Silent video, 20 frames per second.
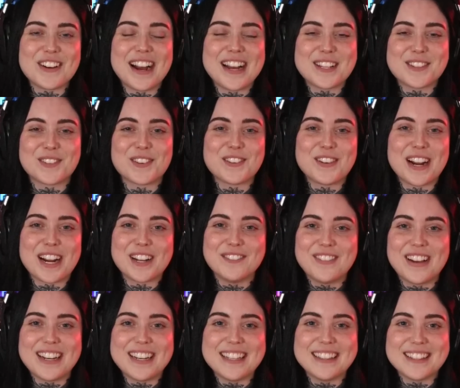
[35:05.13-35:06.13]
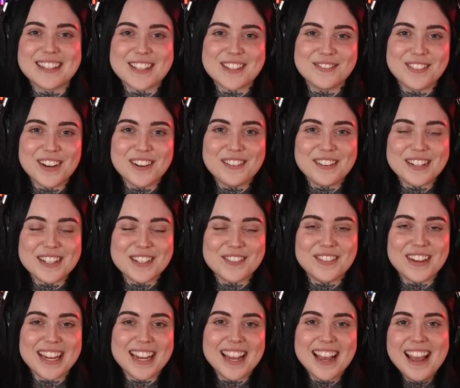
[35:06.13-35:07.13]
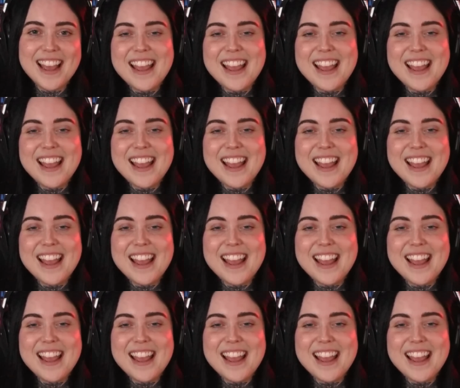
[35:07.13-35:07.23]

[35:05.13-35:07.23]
for recommending this movie to me.